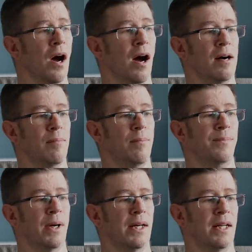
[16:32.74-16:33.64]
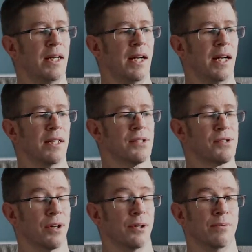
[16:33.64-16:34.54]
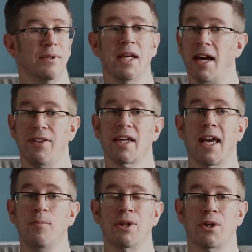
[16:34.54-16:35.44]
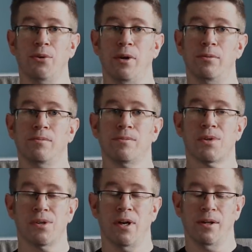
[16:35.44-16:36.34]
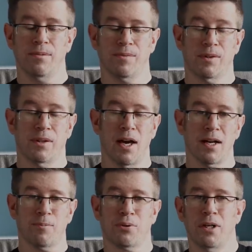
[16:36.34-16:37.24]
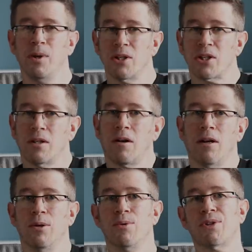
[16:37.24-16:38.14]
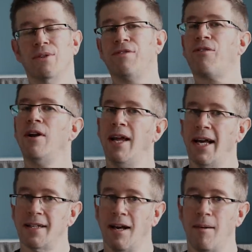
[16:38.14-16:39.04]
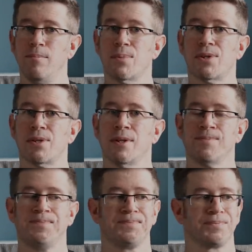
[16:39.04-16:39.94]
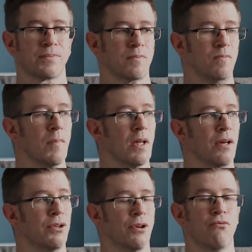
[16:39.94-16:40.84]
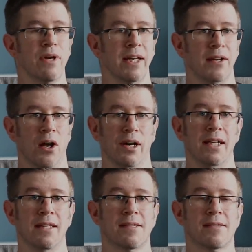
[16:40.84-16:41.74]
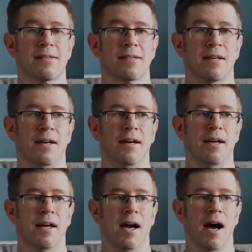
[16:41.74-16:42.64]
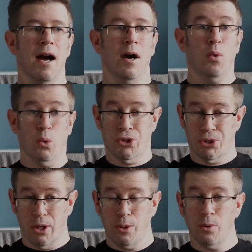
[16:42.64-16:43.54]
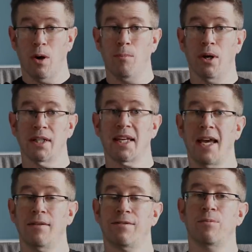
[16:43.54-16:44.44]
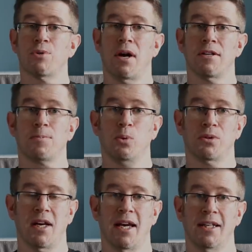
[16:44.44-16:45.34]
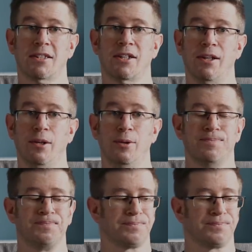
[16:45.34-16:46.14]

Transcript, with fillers: Um, so yeah, they came with a grill. So that pretty much concludes the front headlamps, the rear lights, uh, also on mine came from Transporter HQ.